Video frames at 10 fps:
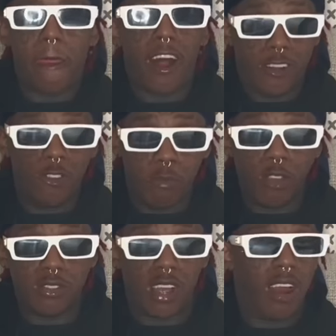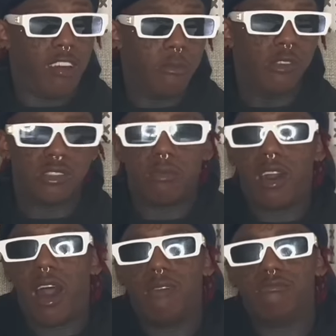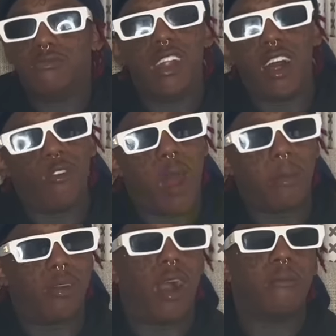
I do music. I love music, but I'm not a rapper.